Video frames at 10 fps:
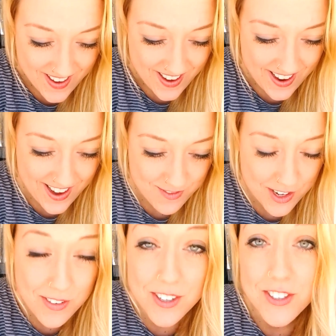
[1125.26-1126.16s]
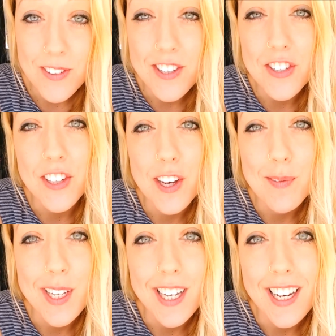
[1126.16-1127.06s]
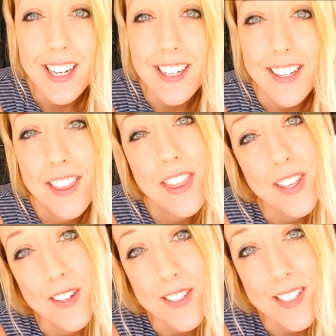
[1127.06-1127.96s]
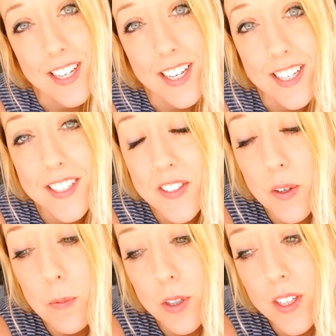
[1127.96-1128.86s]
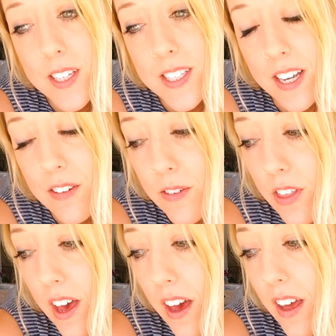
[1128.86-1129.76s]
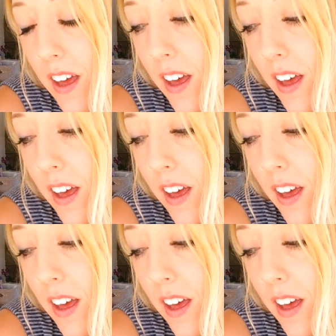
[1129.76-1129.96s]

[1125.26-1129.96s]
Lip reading: have my first renter coming on Thursday, so I'm really excited for that.